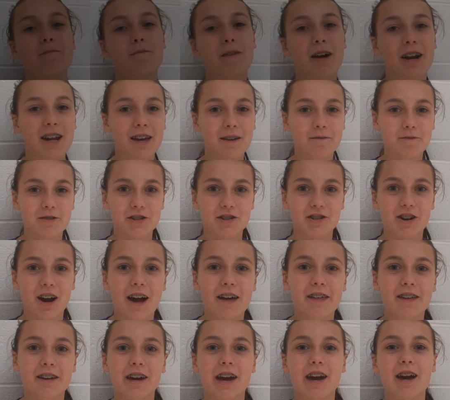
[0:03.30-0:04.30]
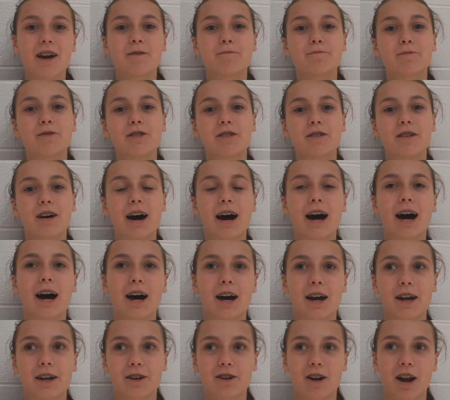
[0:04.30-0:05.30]
My name is Ryleigh Campbell.
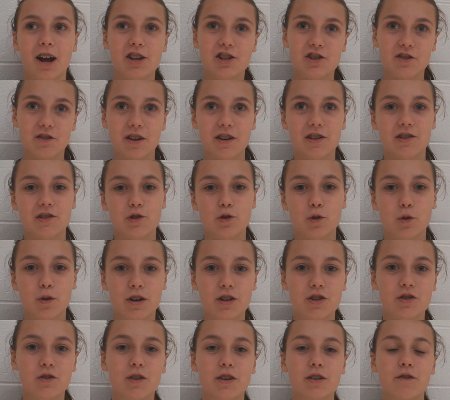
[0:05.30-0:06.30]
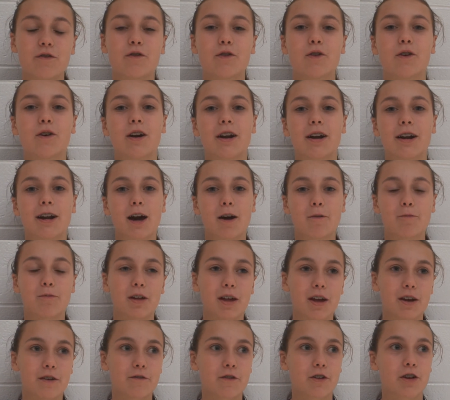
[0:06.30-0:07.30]
I graduate in 2024 and I
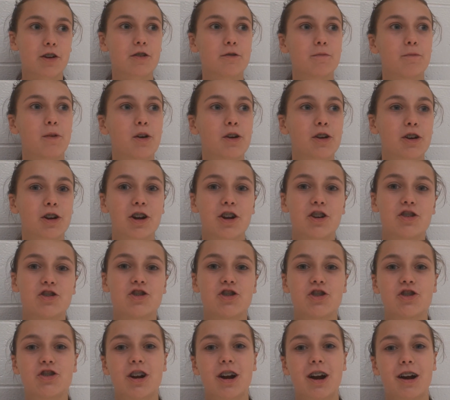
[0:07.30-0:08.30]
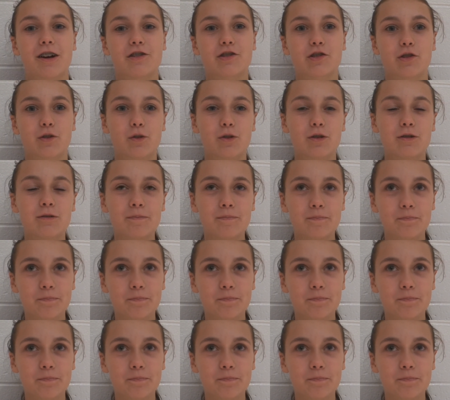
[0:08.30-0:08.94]
play for the Bowling Green Junior High School.